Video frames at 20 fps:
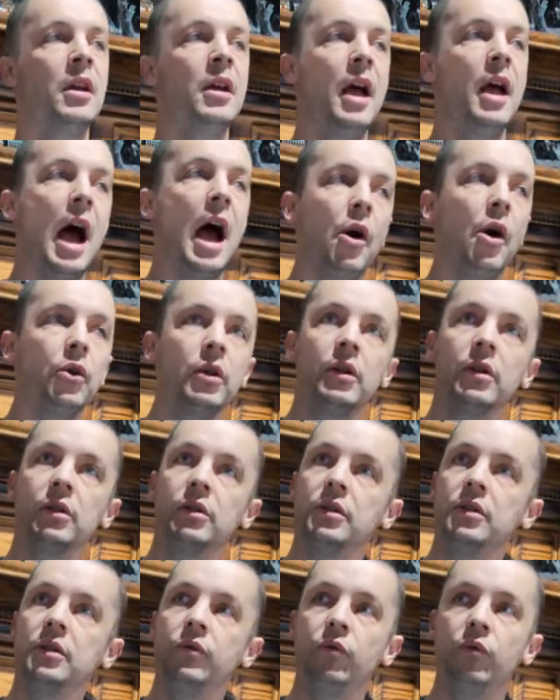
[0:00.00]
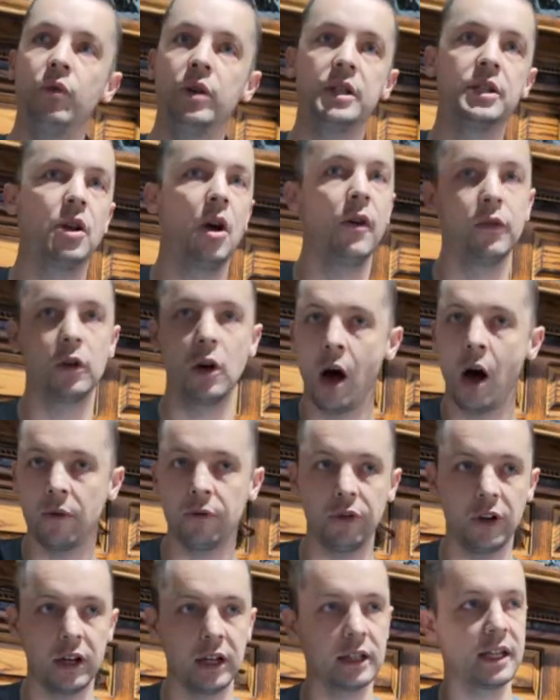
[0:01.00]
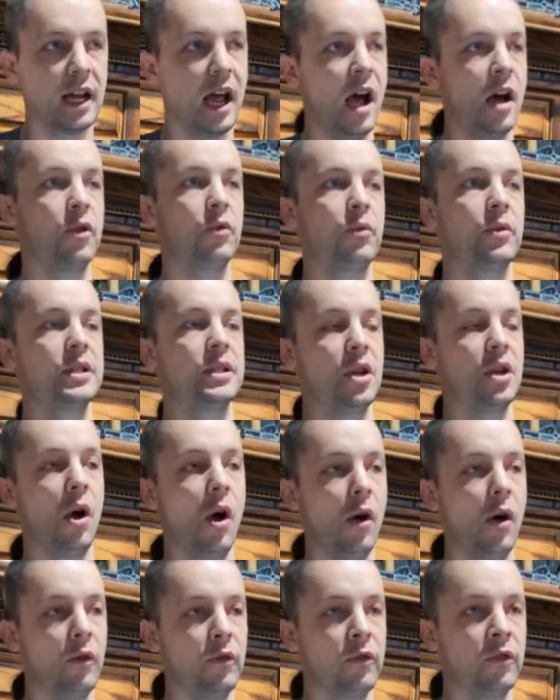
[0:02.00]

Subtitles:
how to resolve conflict, how to resolve